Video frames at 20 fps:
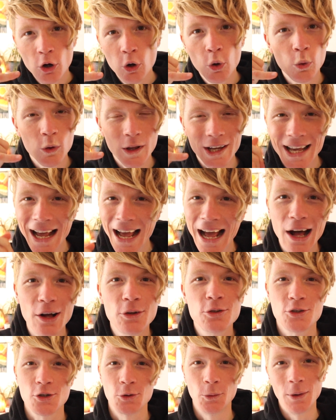call the
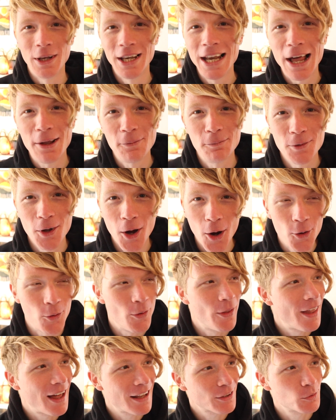council and let them
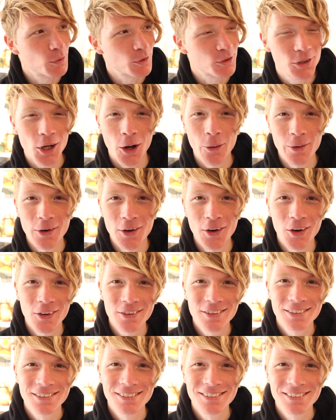know that's what's going on.